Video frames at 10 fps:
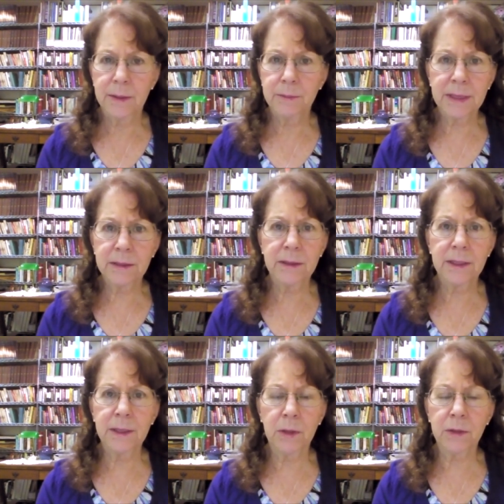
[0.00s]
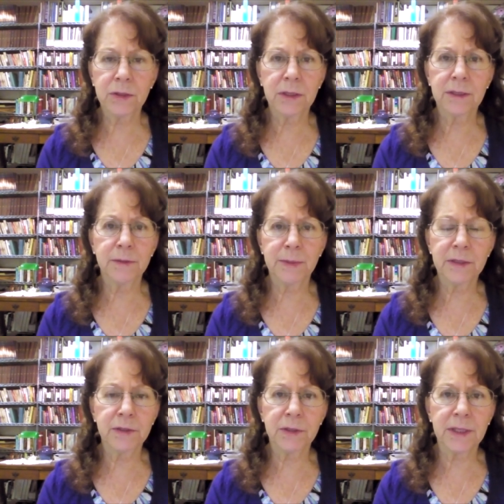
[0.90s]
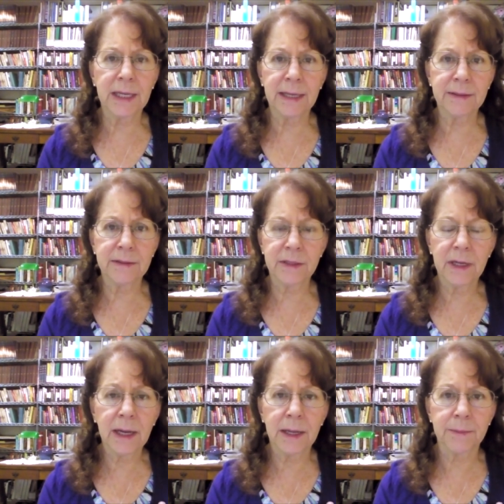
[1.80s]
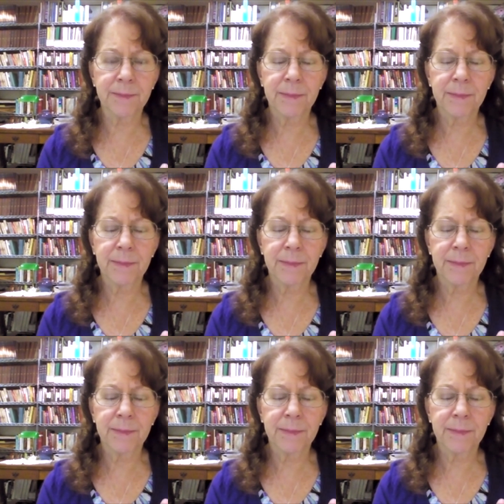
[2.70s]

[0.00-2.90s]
mentally, emotionally, spiritually at the time.